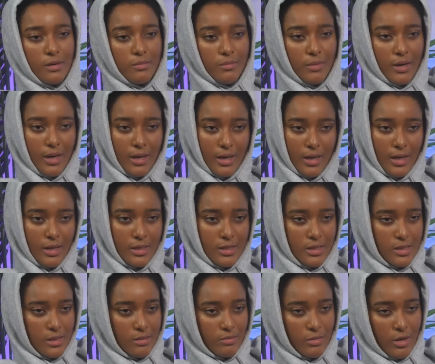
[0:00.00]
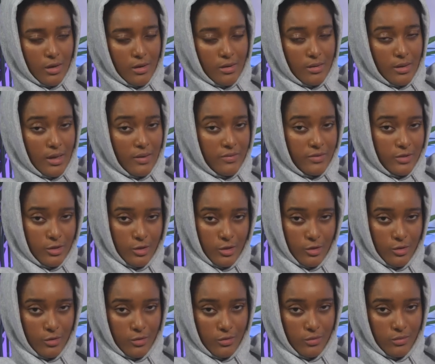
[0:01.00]
in my case, tomorrow
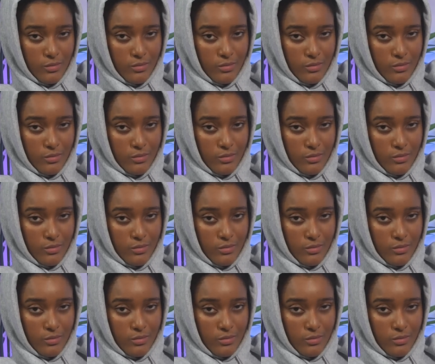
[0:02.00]
afternoon.